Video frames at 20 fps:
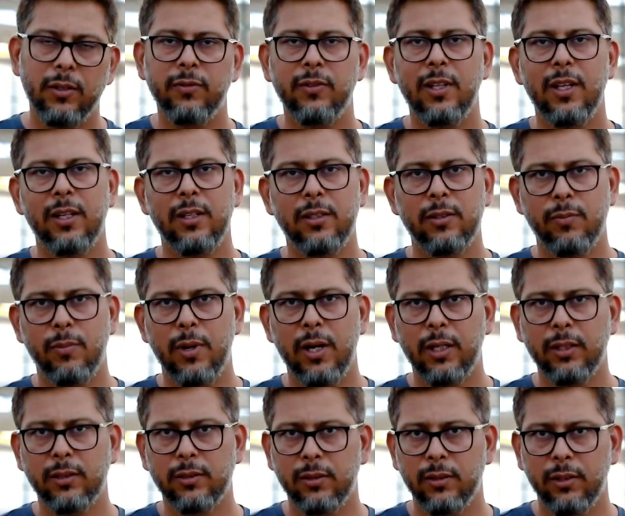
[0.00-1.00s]
If there is
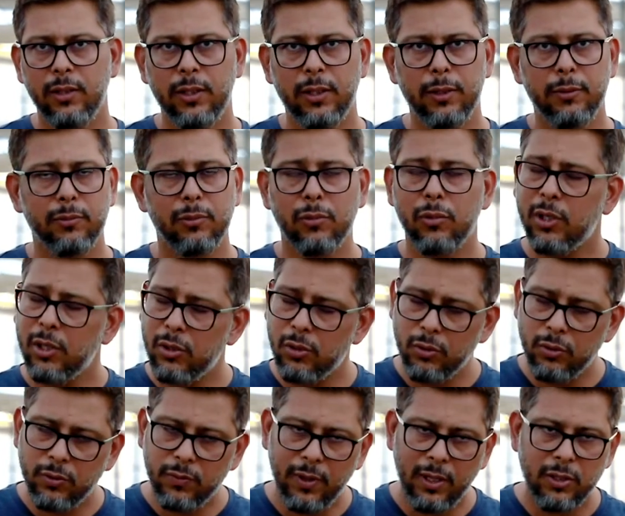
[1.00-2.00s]
bugs, you can
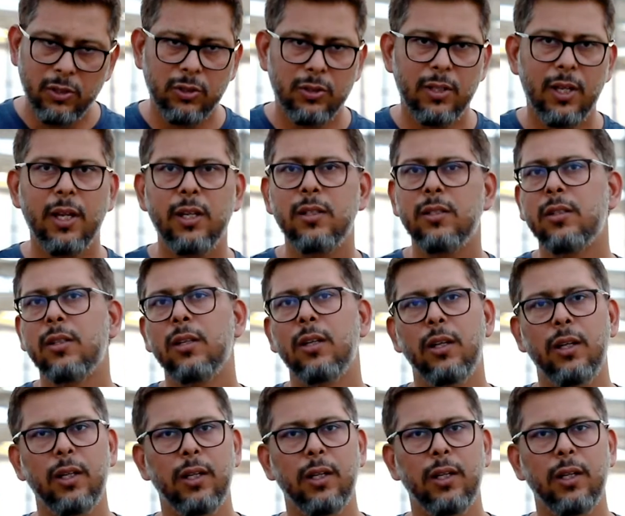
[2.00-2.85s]
use fungicides.